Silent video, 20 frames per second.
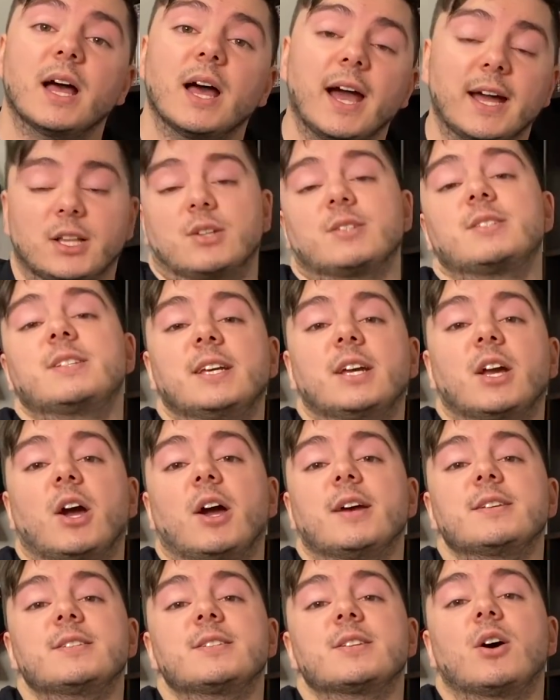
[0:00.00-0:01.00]
And I'll see you
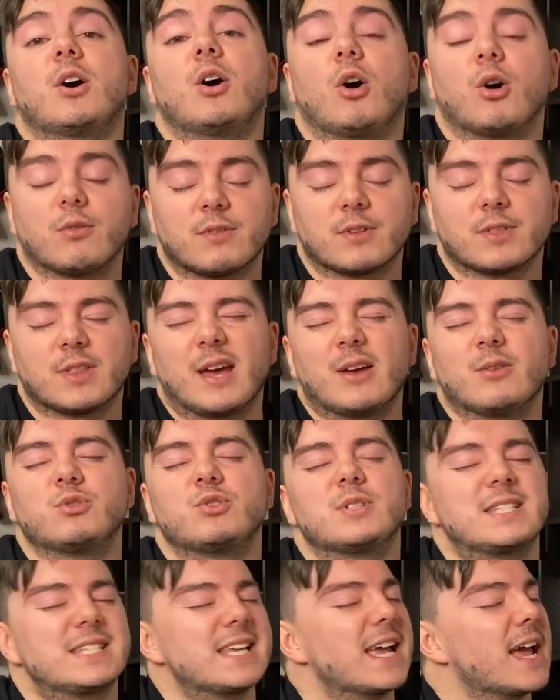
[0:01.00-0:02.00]
guys over there.
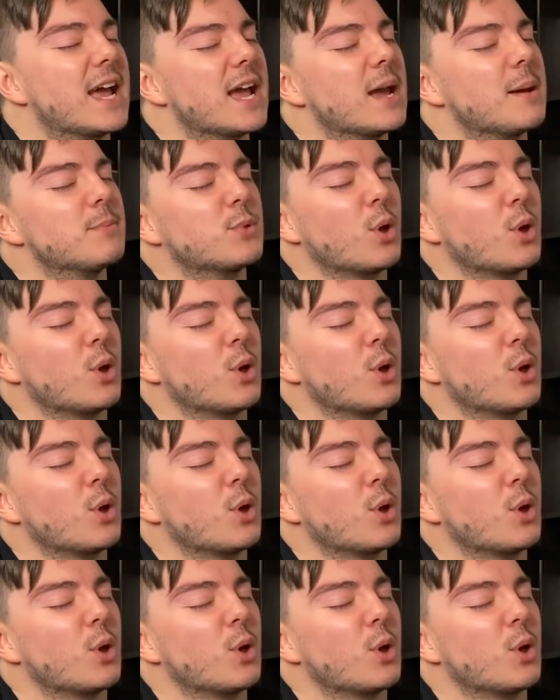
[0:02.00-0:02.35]
Damn,